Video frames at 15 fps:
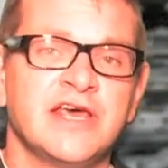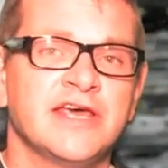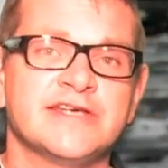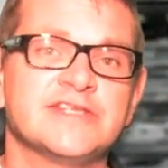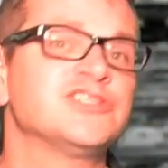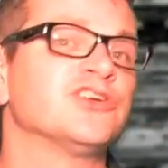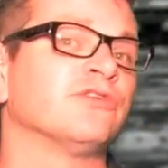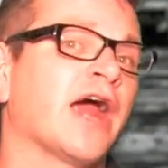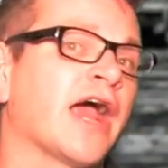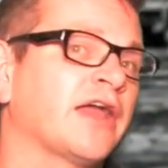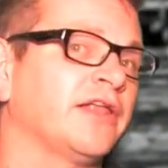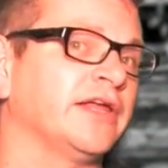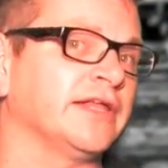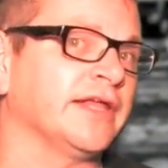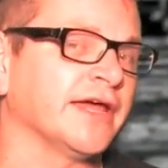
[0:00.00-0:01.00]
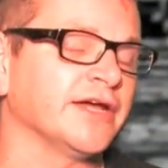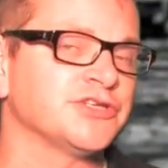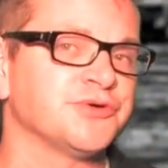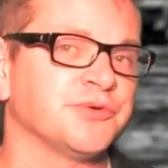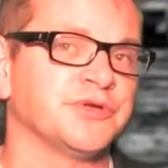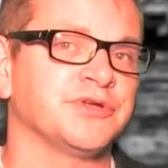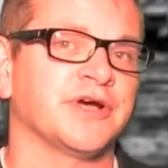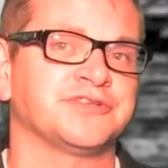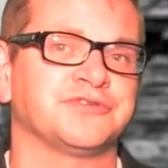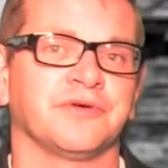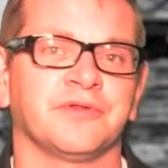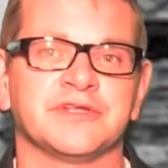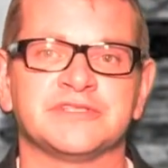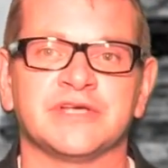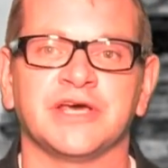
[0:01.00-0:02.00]
is directly linked to
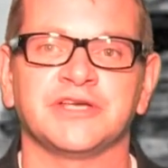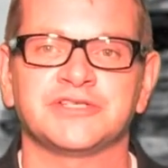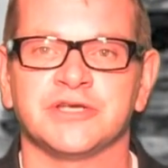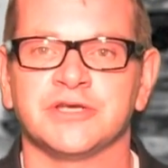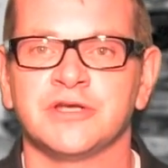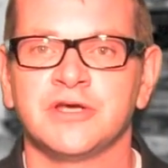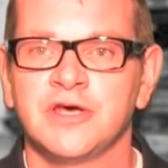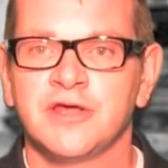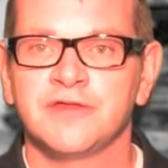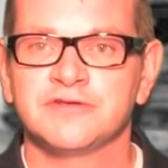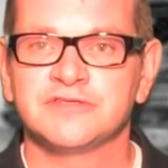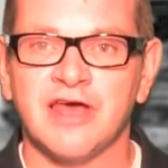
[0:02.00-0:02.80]
industrialization. There's